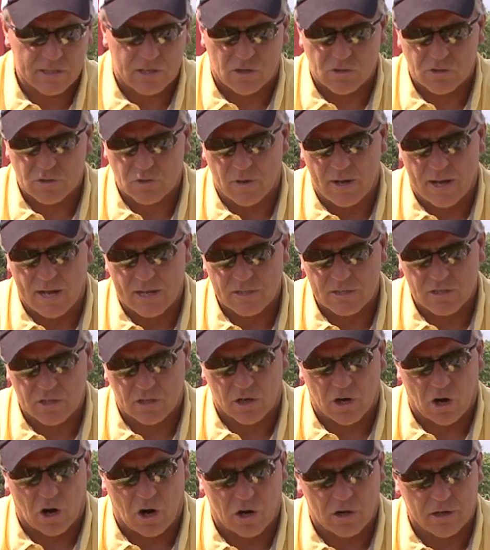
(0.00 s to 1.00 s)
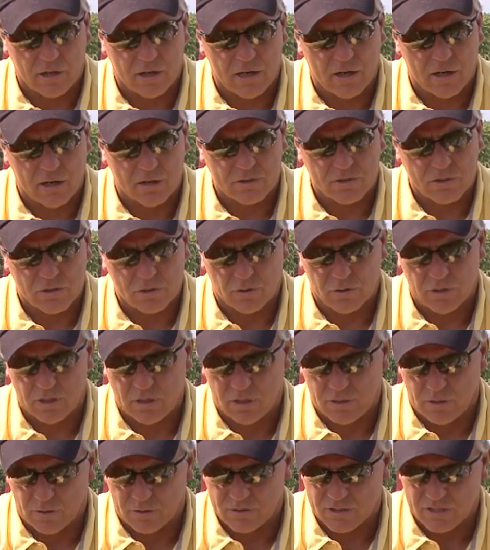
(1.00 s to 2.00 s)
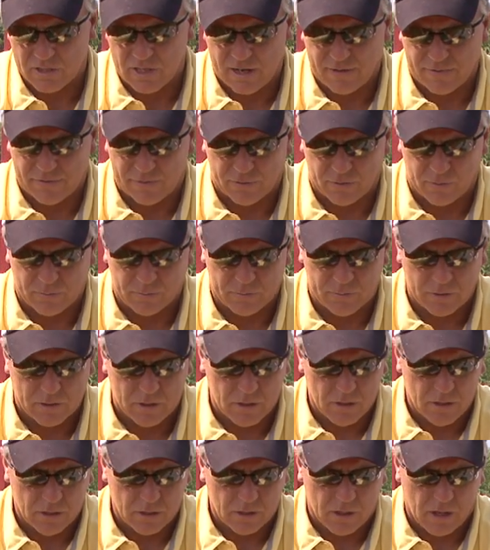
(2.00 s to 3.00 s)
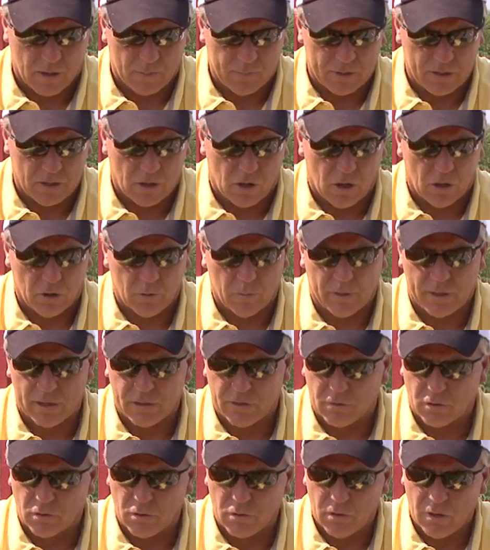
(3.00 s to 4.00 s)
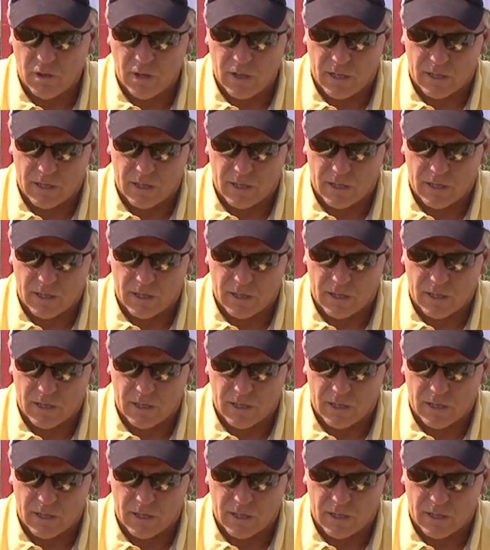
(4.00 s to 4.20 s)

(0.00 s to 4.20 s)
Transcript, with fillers: also has the guard here, so you're safe from coming all the way through.